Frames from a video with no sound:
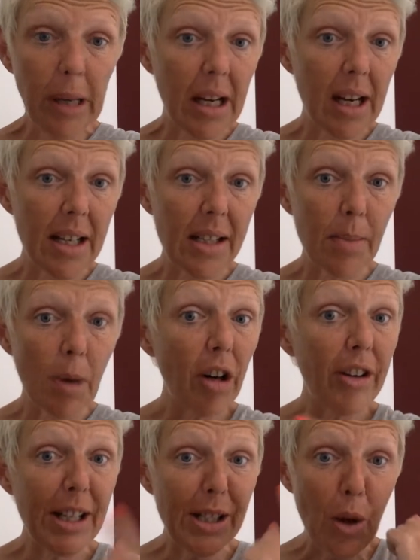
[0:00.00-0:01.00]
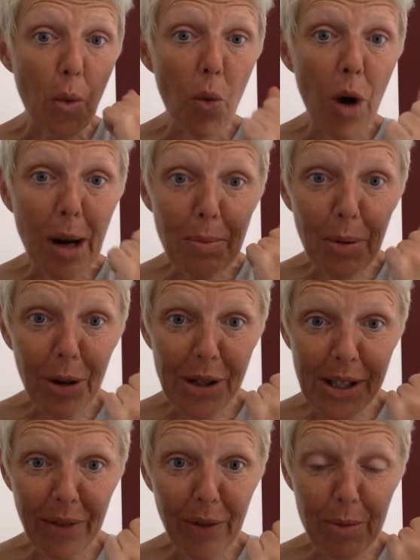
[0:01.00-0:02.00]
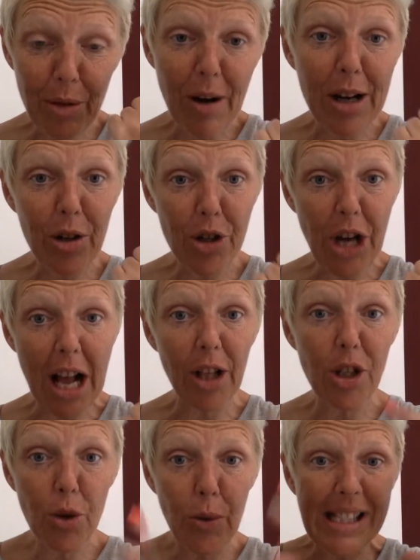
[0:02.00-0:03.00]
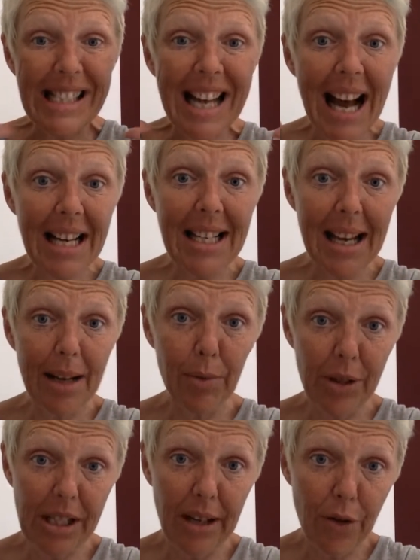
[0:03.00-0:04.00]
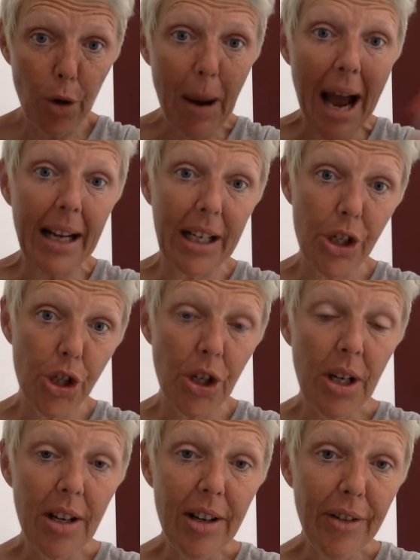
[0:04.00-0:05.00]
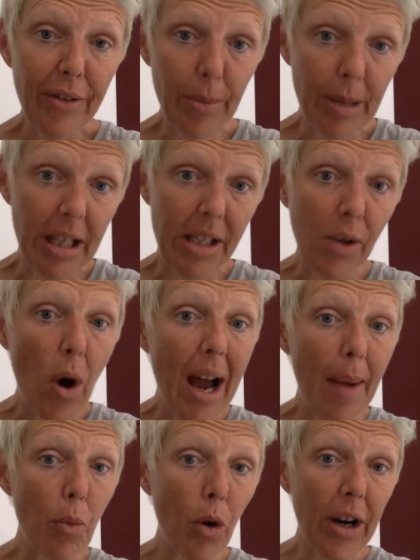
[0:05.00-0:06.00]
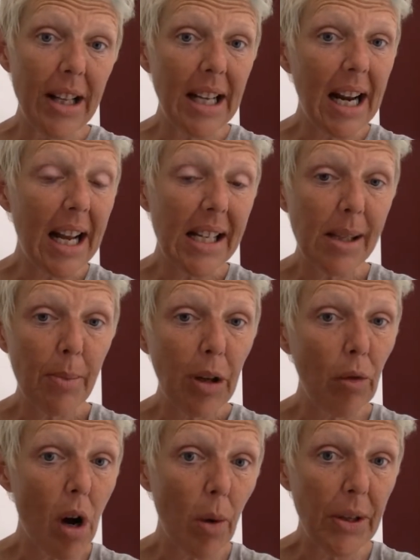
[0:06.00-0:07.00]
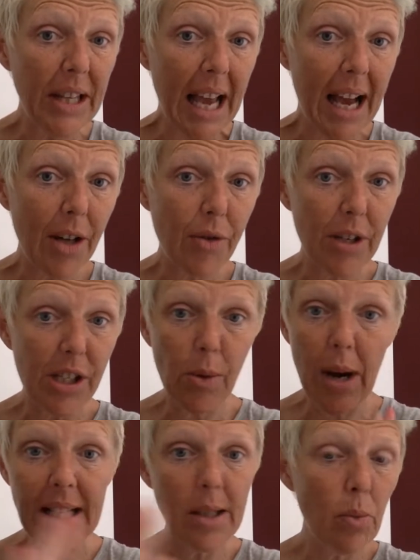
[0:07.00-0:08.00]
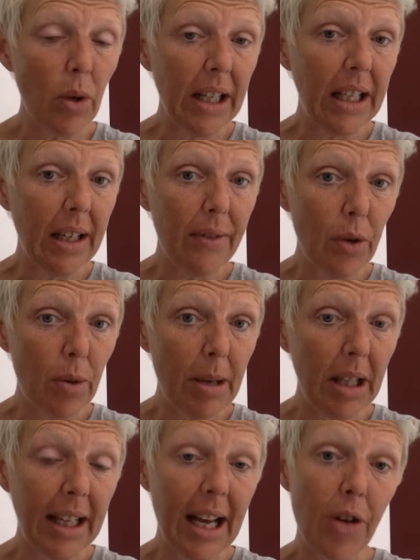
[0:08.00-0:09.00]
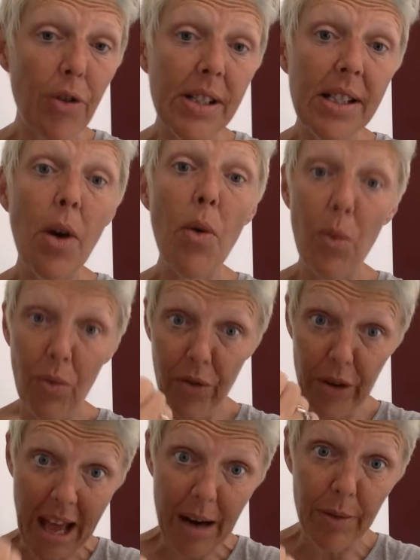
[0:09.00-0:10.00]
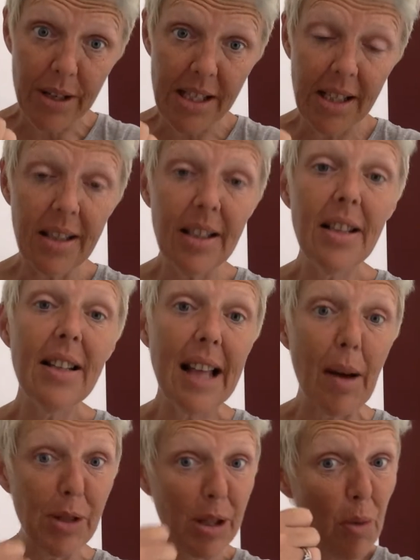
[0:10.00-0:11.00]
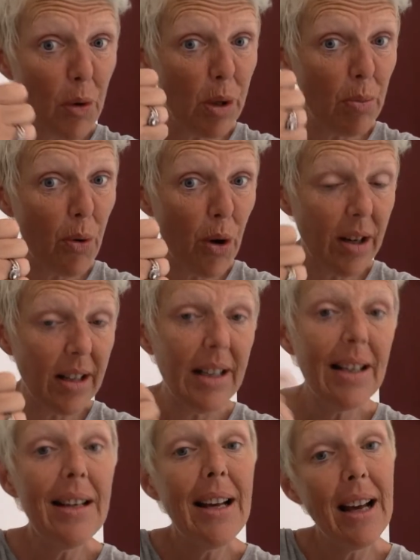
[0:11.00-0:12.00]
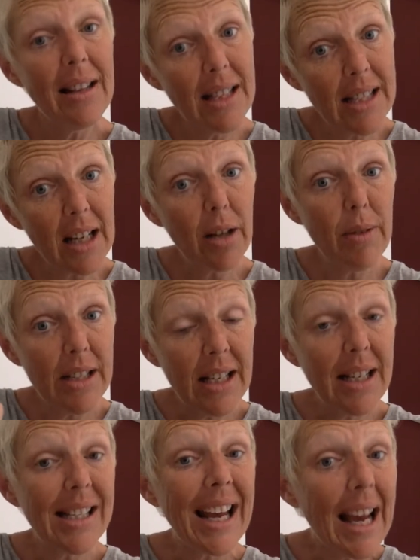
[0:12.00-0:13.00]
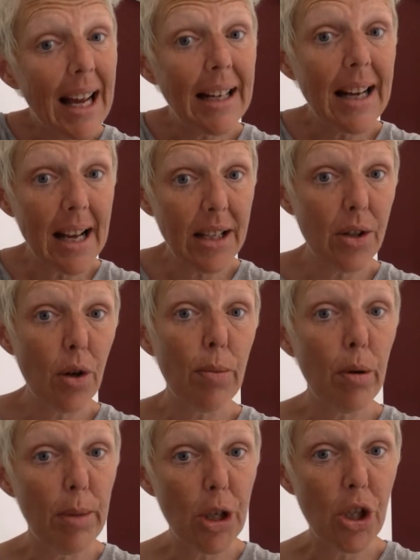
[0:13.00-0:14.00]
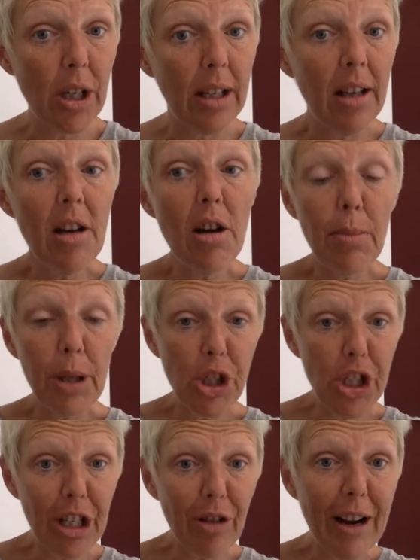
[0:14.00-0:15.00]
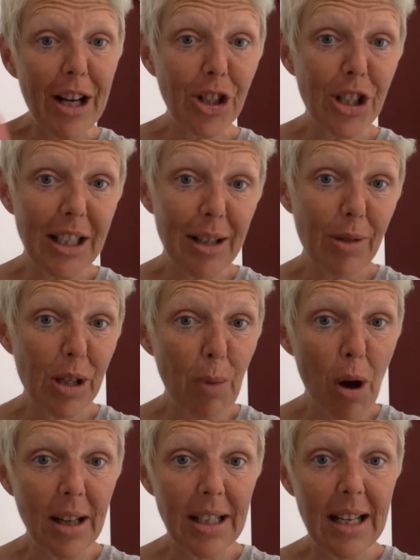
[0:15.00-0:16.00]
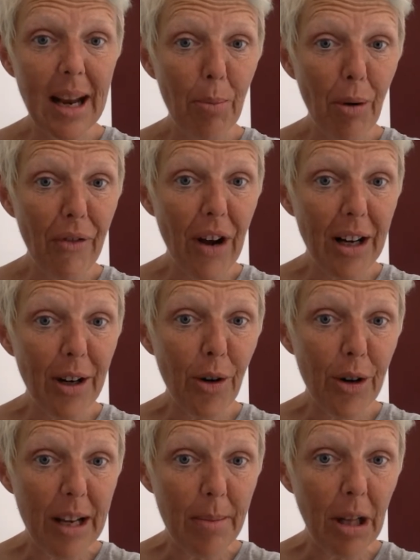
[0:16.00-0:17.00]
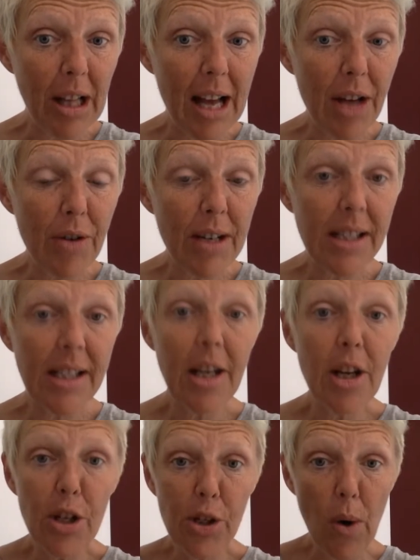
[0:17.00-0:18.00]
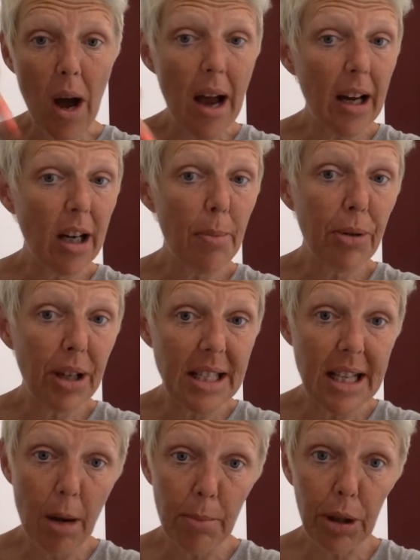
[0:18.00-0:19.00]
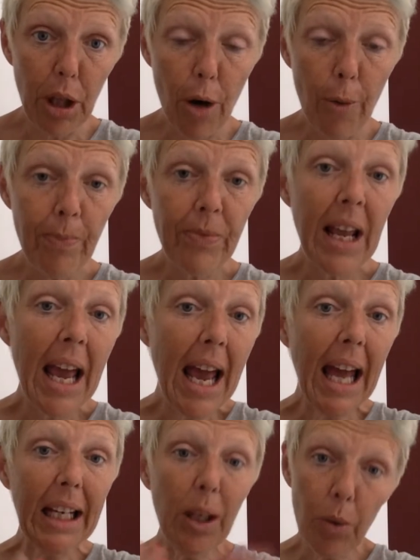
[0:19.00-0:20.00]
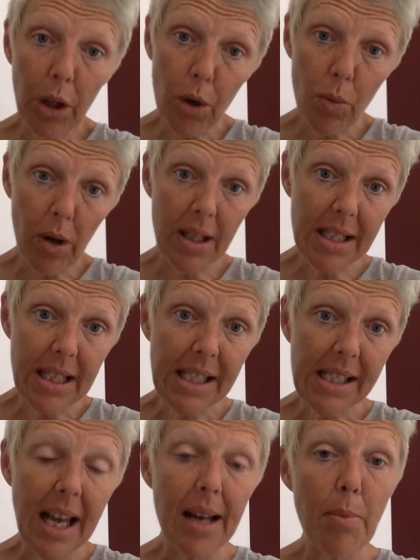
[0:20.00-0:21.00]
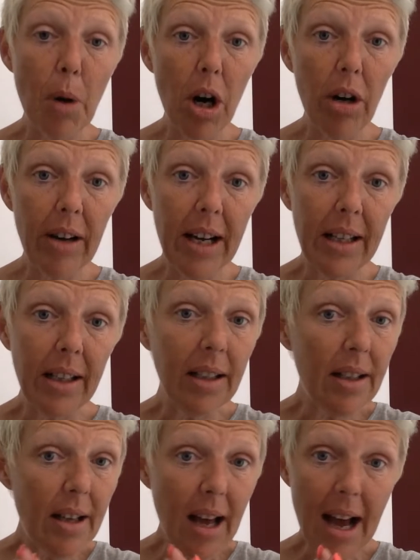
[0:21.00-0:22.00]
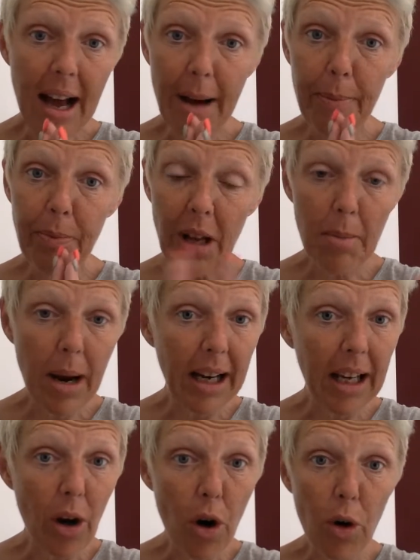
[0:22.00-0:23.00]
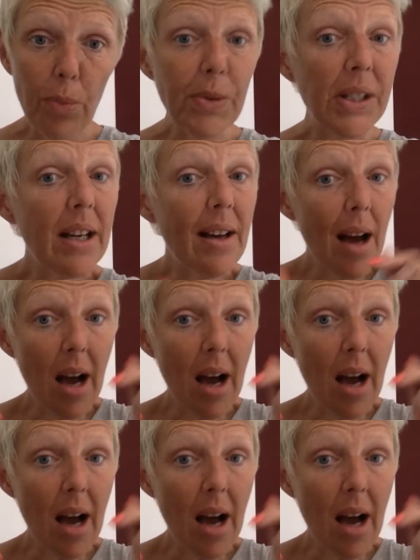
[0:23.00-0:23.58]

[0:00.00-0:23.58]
because Margaret is the one person from the record challenge who has not yet received her package for me. So I'm worried that I had something wrong with the address. So I didn't want to give you the mailing address for that reason. That was the most important. And the second reason is I hadn't asked her permission. But she graciously responded and provided her email address. So I'm going to put it down below. Anyone who wants to send Margaret Maggie Holmes,